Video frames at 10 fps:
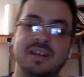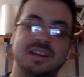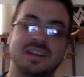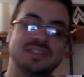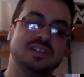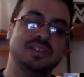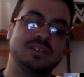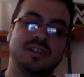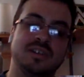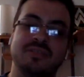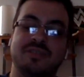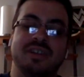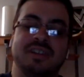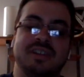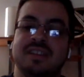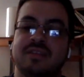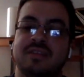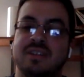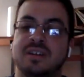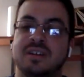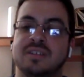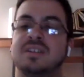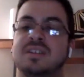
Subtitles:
I steal the show, even though he never does.